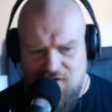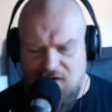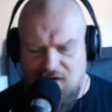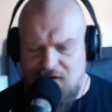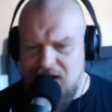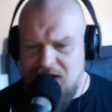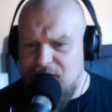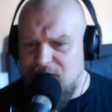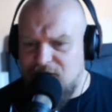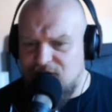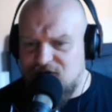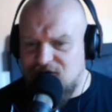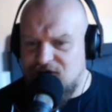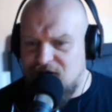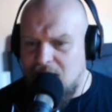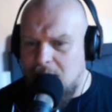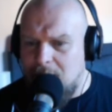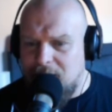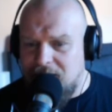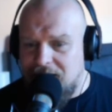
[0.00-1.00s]
laird
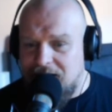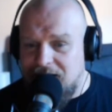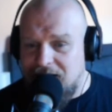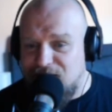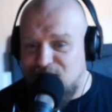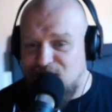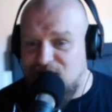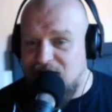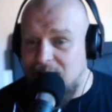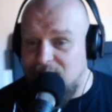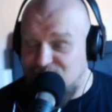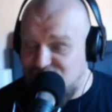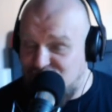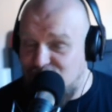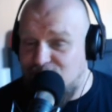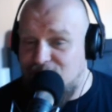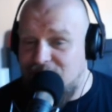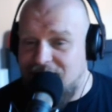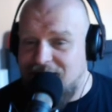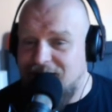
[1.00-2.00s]
company and say, I'm
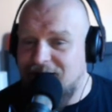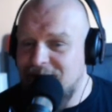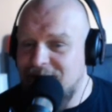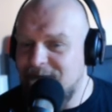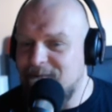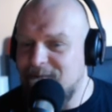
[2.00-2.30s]
sorry,